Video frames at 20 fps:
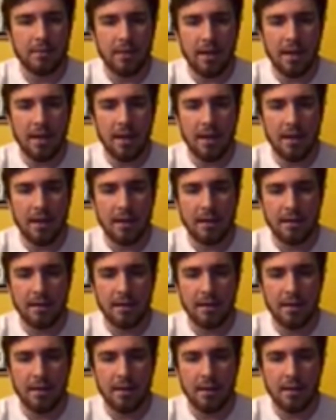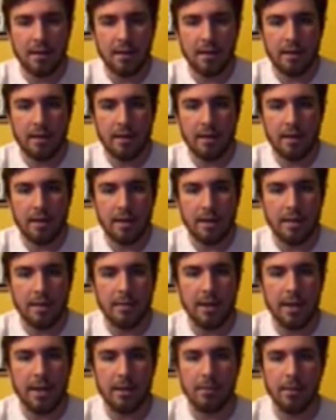and he
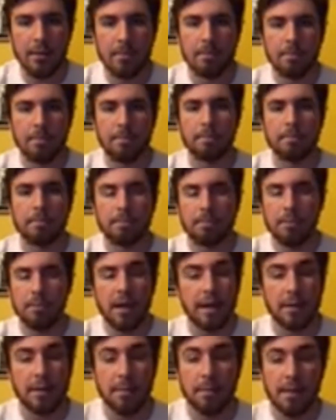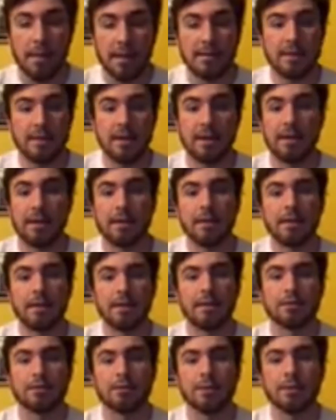became the best king in
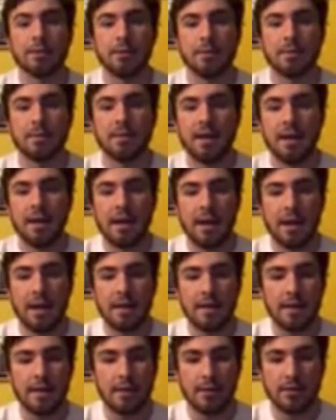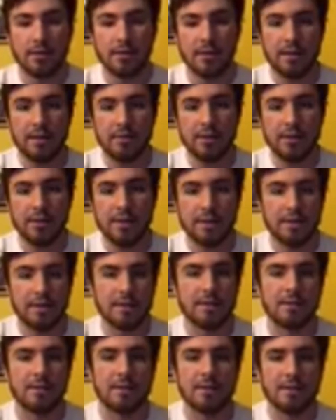Israel. And then there's even Jesus'
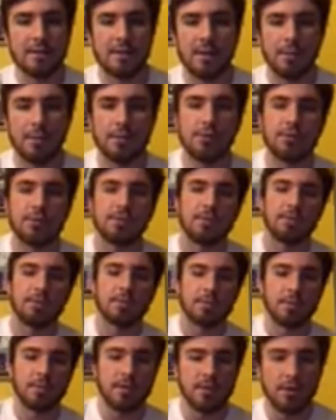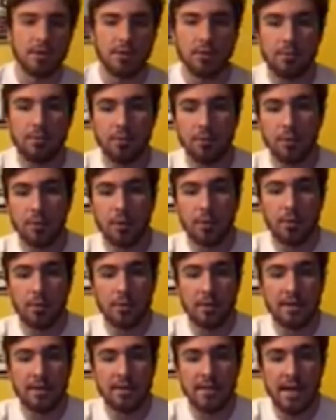disciples, most of whom were
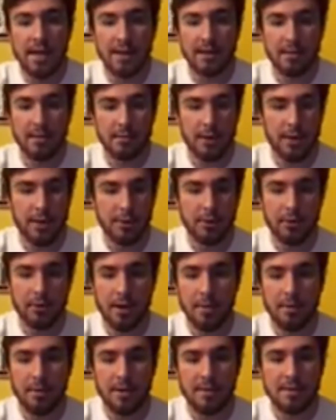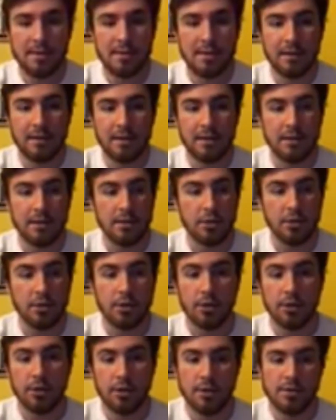rejected by the rabbis, saying that you're
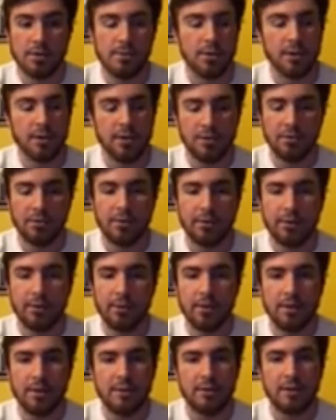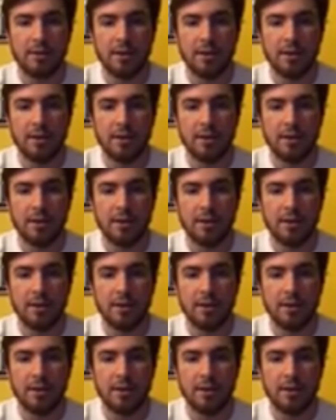not smart enough to do this.